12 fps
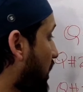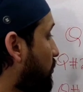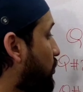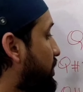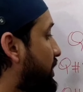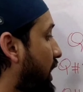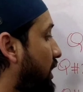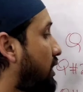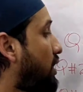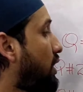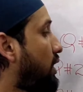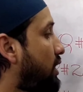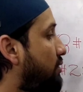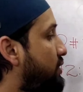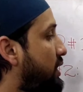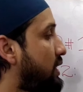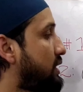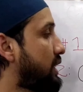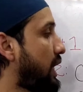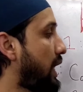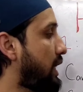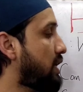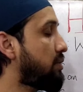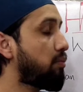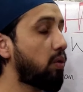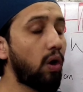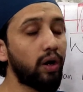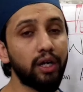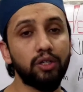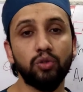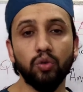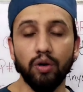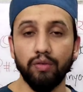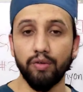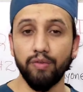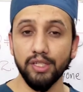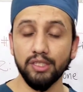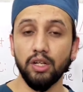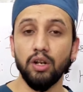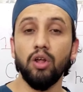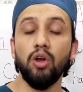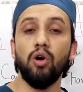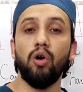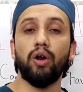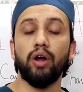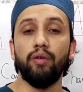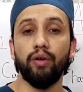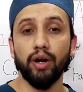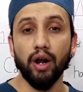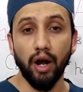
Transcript: can we check if there is any blockage to our vessel or our